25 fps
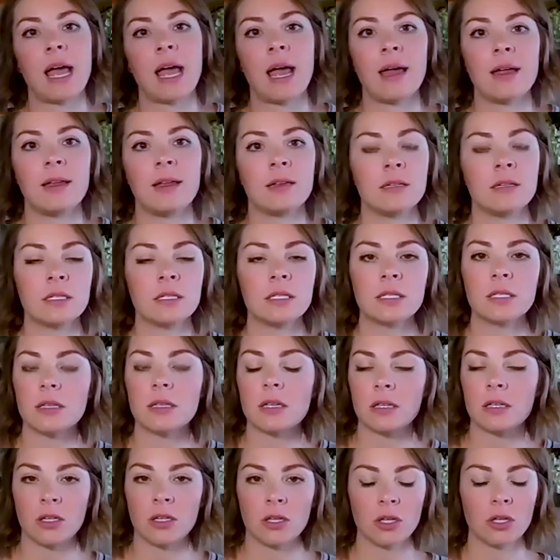And
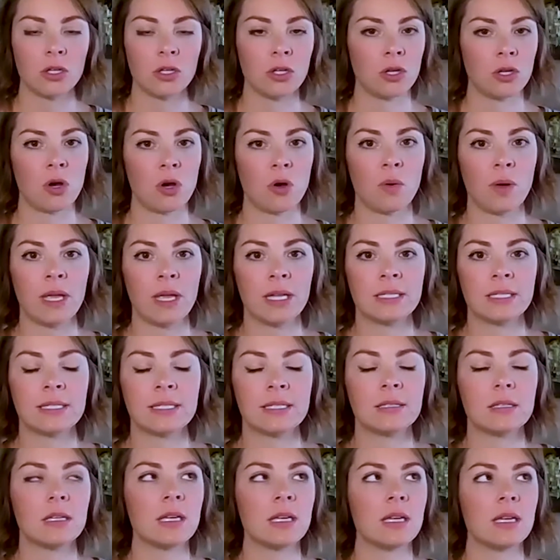
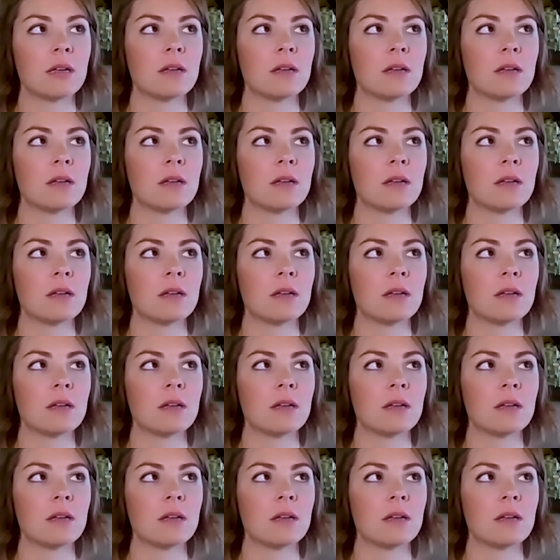it's